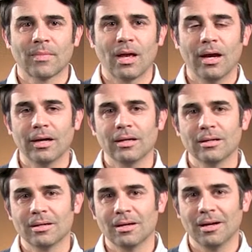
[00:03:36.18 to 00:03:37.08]
Hi,
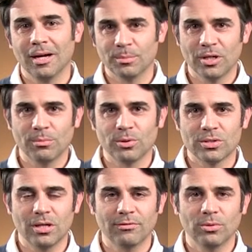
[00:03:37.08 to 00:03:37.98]
I'm Tom
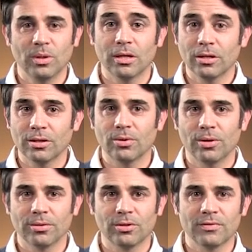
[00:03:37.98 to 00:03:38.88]
Loschiavo, another
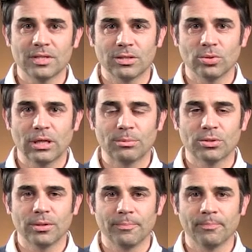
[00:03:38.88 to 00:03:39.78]
author of Essential
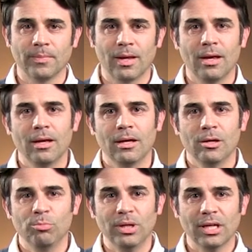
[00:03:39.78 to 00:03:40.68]
Chemistry.
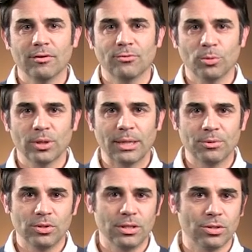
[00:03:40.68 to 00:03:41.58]
Being a former
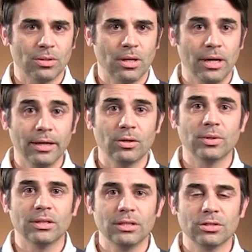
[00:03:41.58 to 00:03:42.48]
chemistry teacher, I know
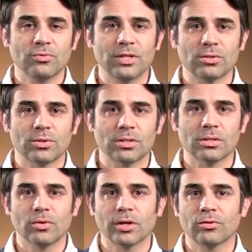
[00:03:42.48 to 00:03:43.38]
that teacher
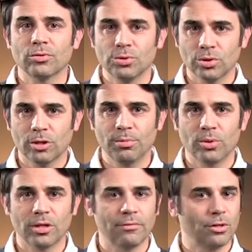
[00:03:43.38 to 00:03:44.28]
resources are a crucial
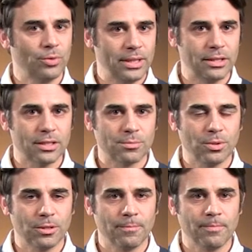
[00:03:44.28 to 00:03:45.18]
component of a great
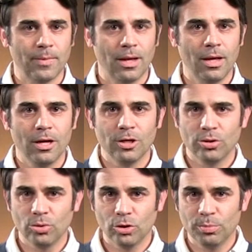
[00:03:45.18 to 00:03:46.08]
textbook.
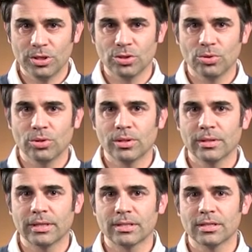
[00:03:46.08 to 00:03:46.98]
You can be sure
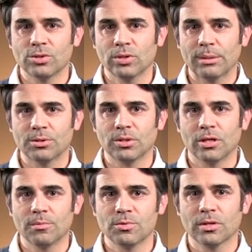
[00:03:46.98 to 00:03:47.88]
that Essential Chemistry
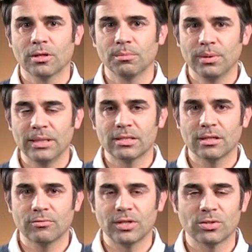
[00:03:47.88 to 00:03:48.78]
comes with a complete
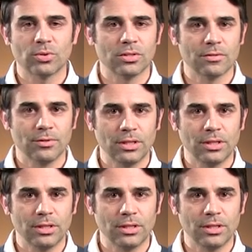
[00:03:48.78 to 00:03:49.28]
set of resources for